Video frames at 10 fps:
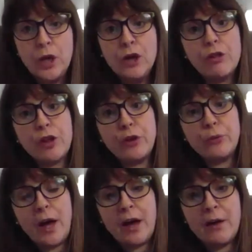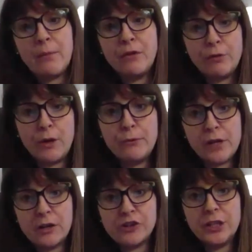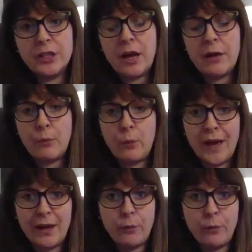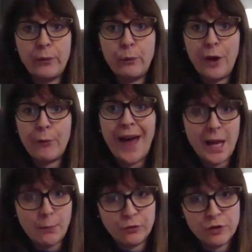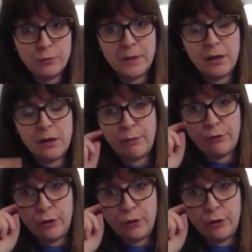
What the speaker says: So remote production, where we're able to, because we've got